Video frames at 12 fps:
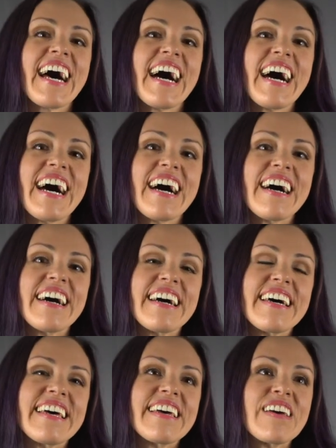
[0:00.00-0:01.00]

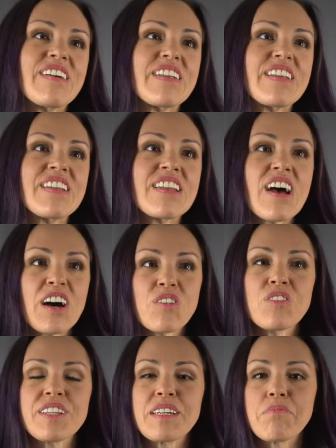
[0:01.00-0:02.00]
Not
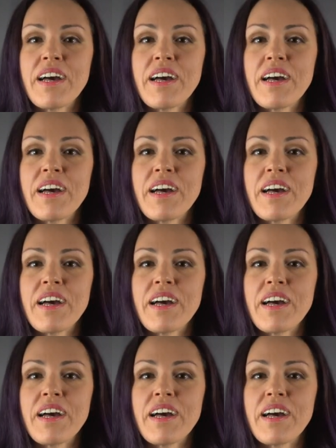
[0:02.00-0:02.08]
only